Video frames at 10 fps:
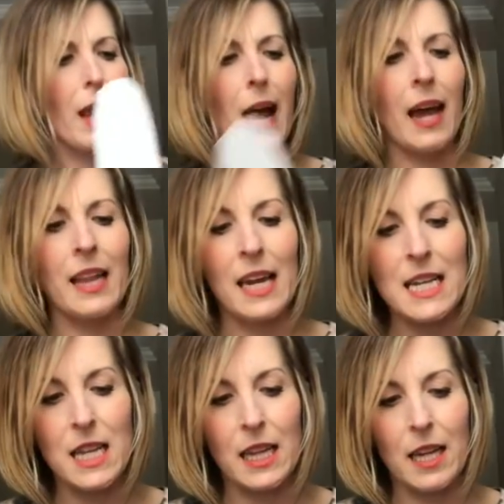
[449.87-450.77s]
I like
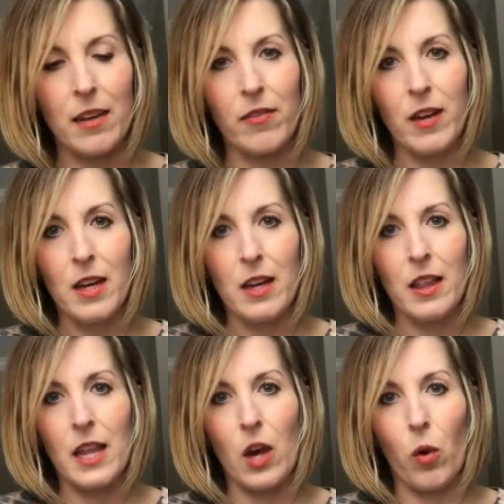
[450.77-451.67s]
to leave
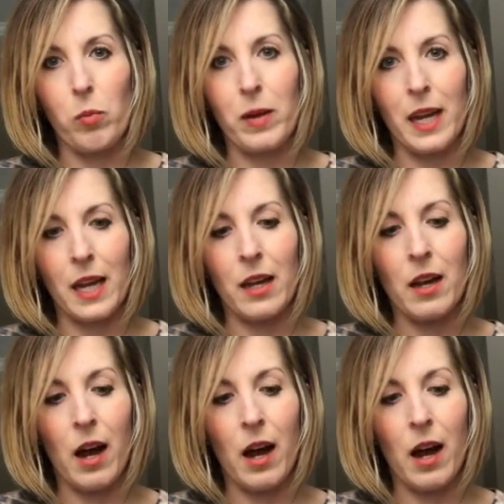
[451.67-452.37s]
the opening